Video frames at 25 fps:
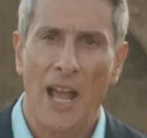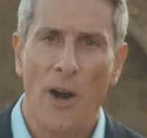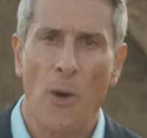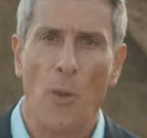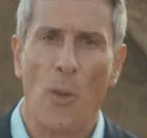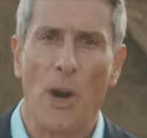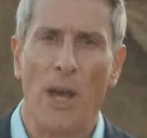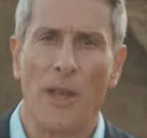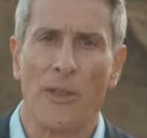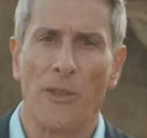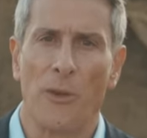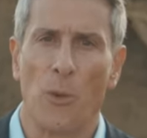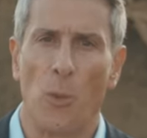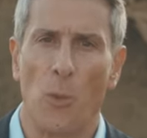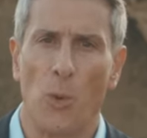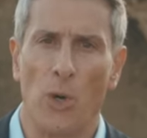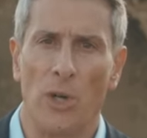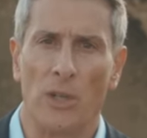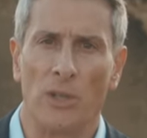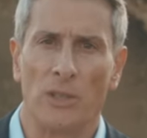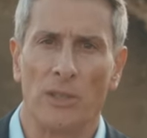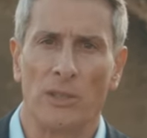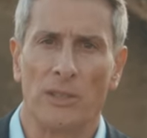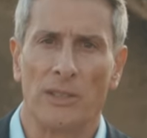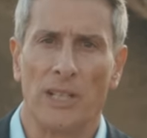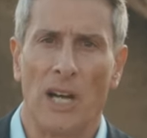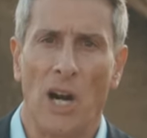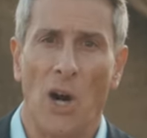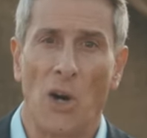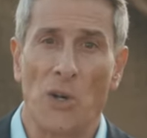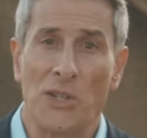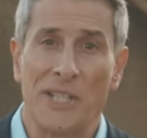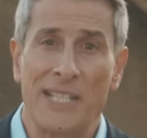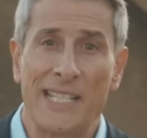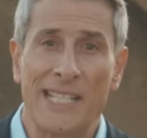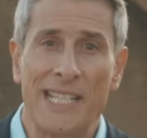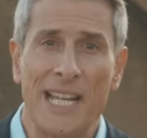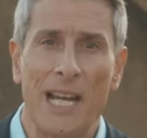and around the world
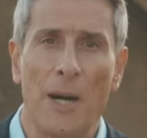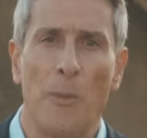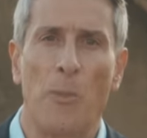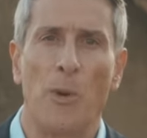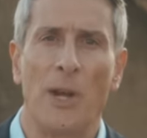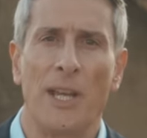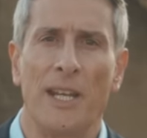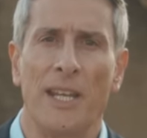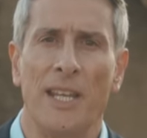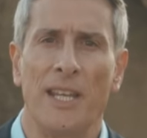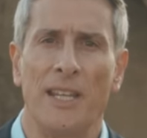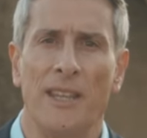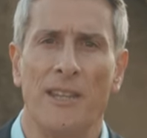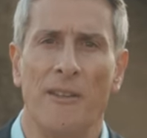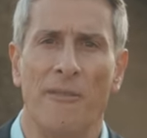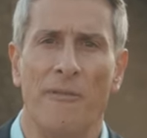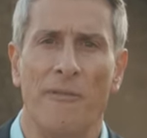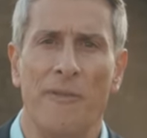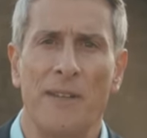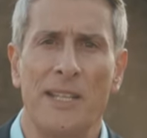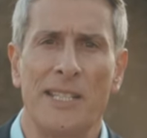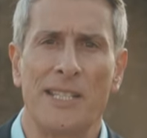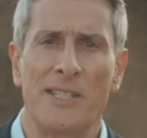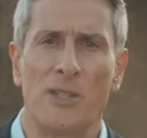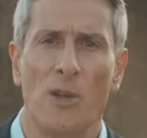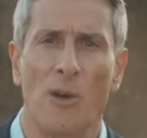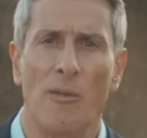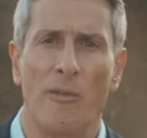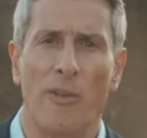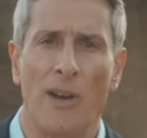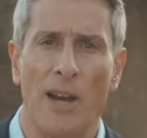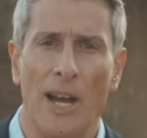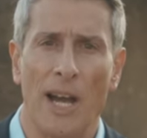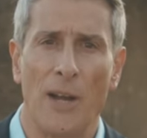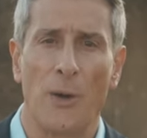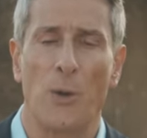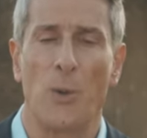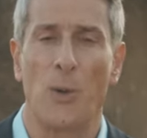are celebrating the Feast of
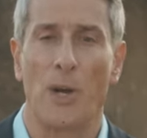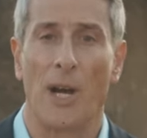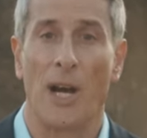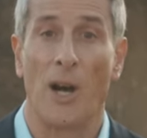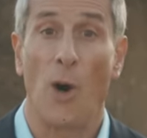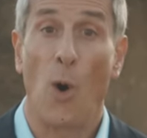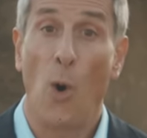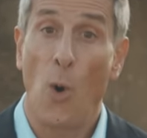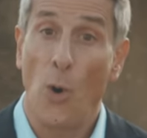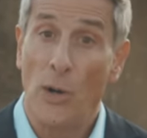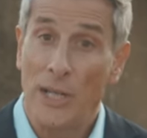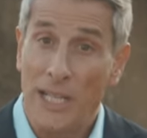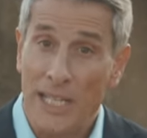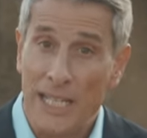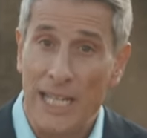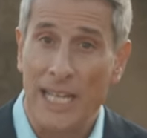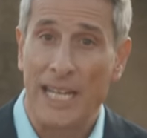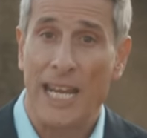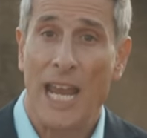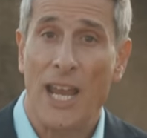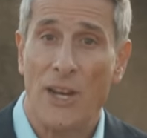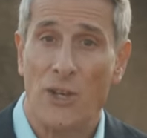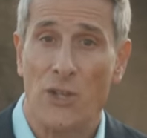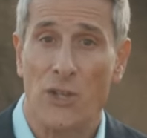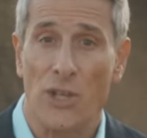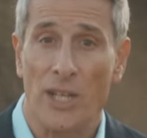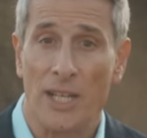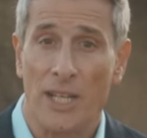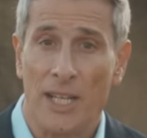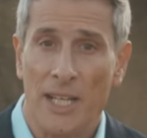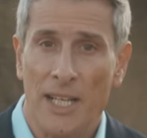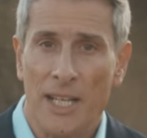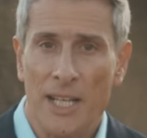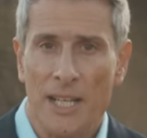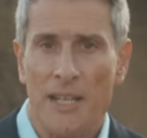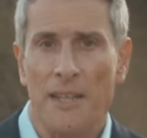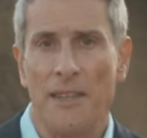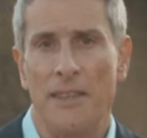Hanukkah or dedication
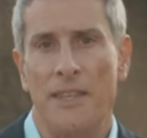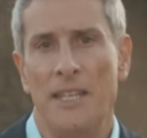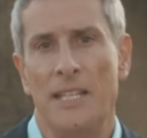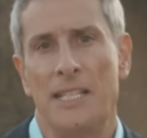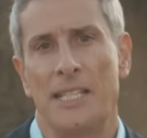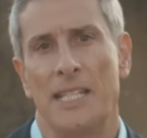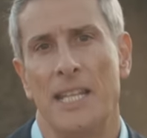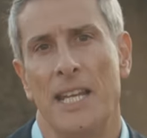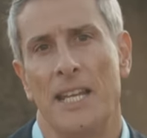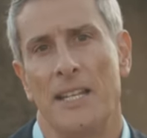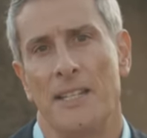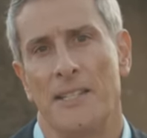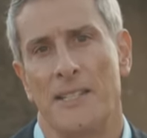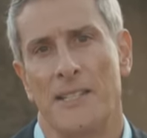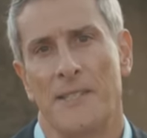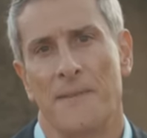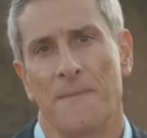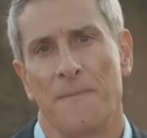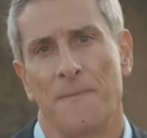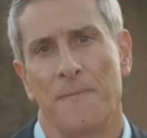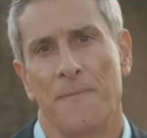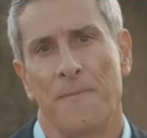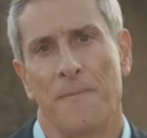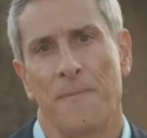these days.